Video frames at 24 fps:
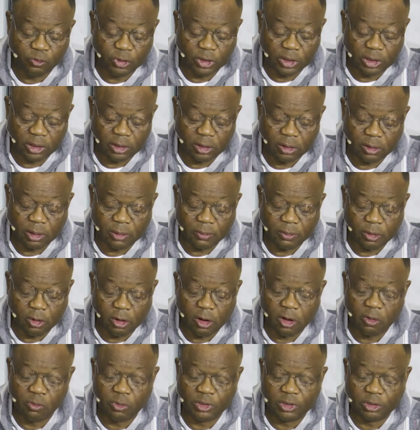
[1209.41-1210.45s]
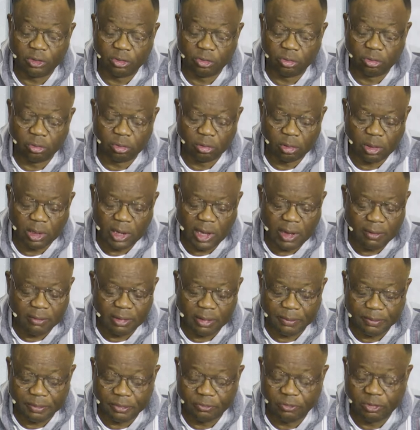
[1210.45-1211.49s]
We always have
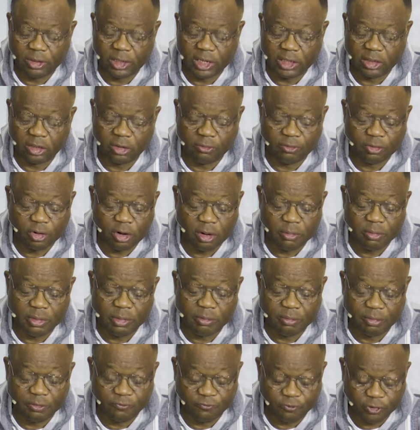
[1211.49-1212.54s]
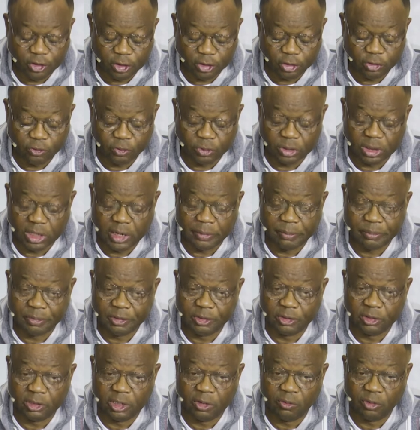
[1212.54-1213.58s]
the privilege of coming before you with our
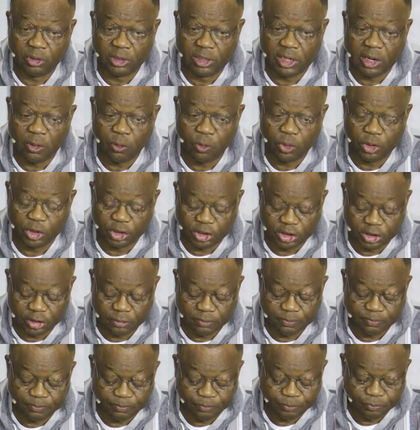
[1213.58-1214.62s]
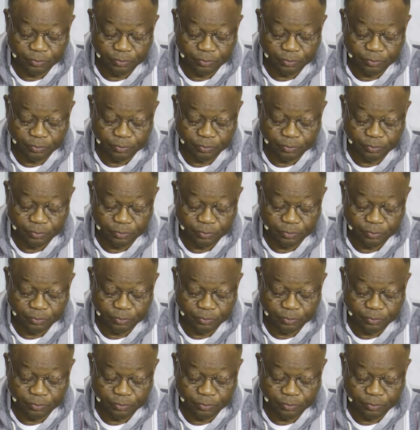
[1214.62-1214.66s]
praise and with our worship.